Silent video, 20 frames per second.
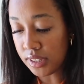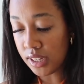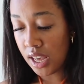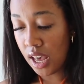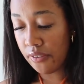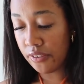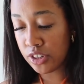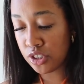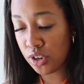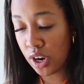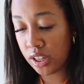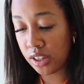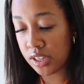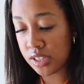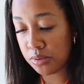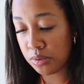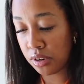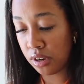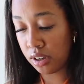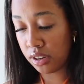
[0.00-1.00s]
I haven't tried
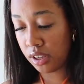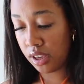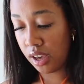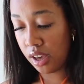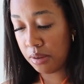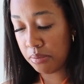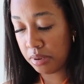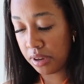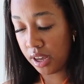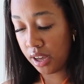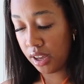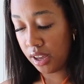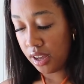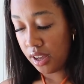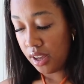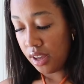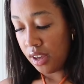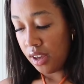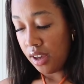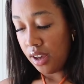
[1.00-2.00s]
this one on yet,
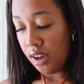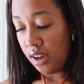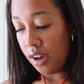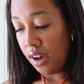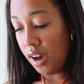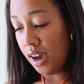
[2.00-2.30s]
but